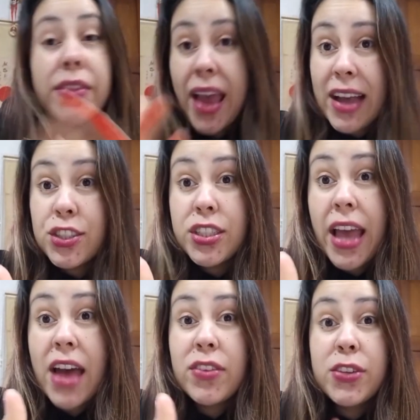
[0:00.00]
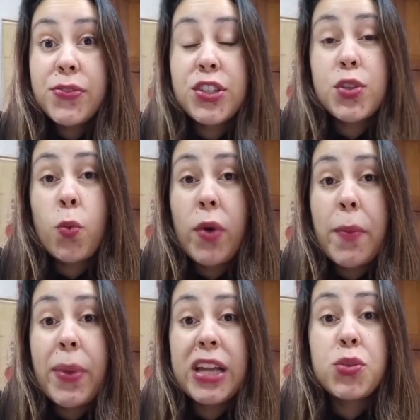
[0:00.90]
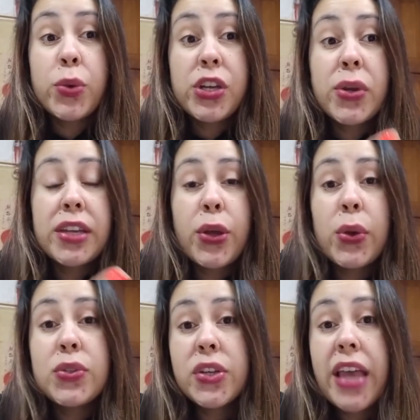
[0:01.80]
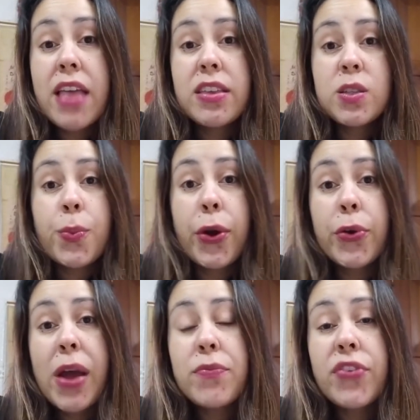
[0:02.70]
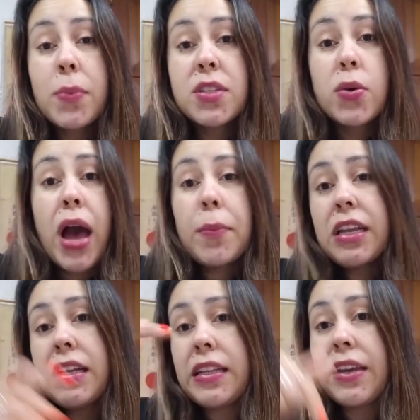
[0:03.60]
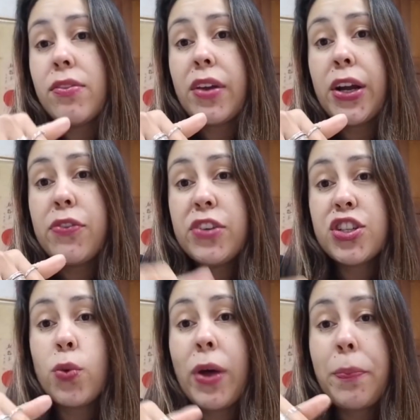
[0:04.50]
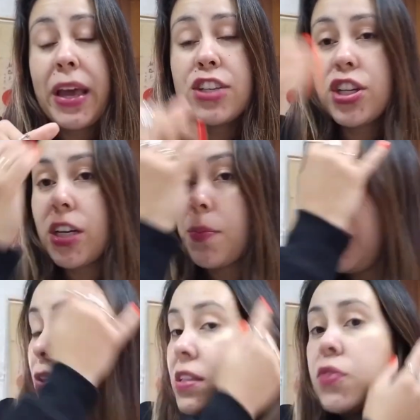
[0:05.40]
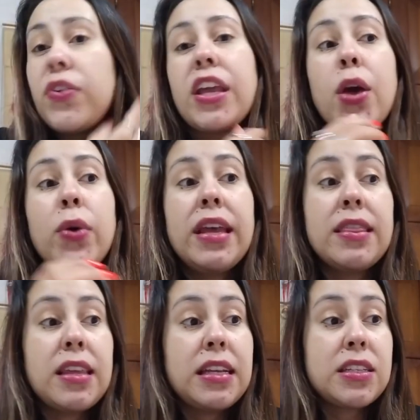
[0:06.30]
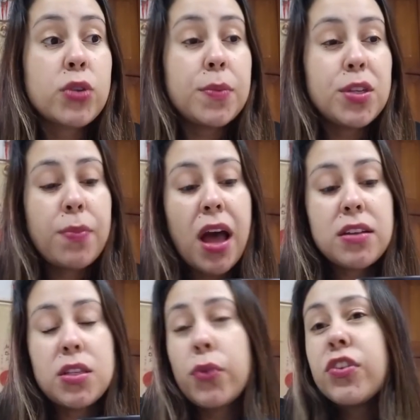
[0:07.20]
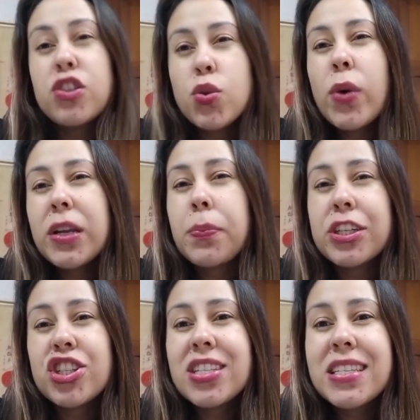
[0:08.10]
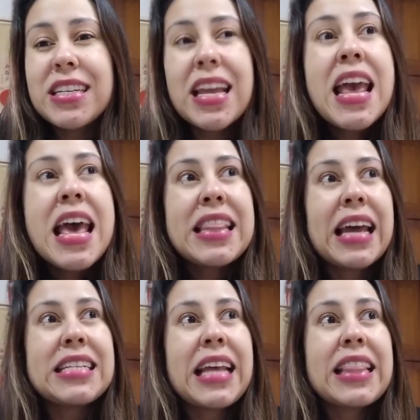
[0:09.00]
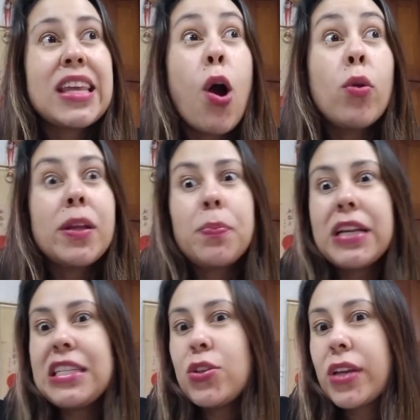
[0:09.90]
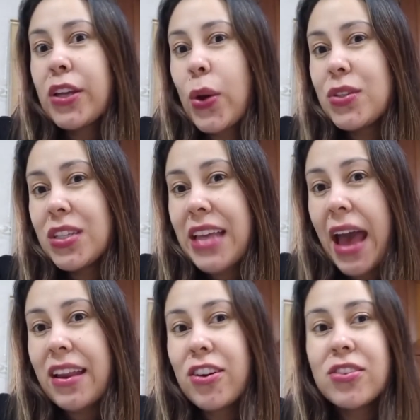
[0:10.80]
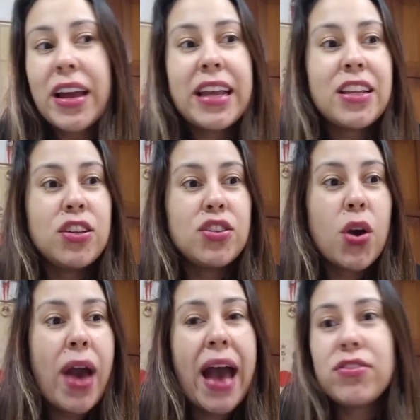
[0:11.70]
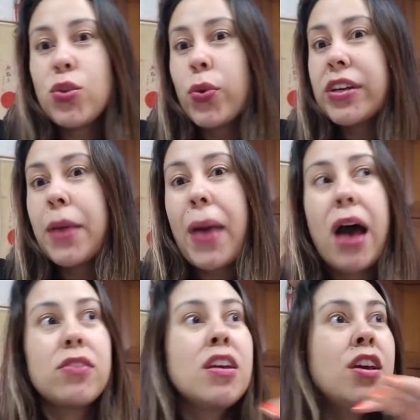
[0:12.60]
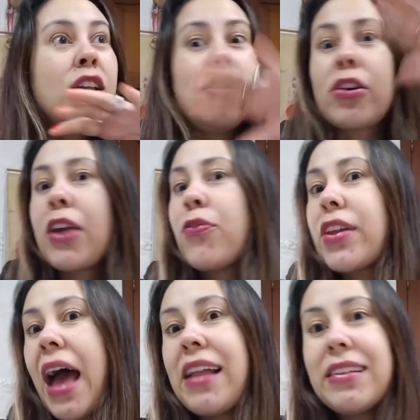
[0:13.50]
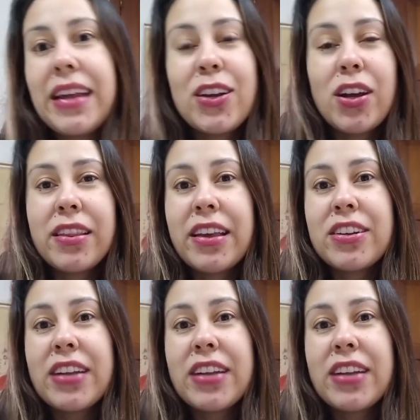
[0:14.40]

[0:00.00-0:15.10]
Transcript: they actually have an official webpage where you can go to get this program from. So I'm going to leave their official webpage here below this video in the description box. So if you do want to purchase it, that is like the only place you can go to get it. All right. You don't have to worry about looking for that link on the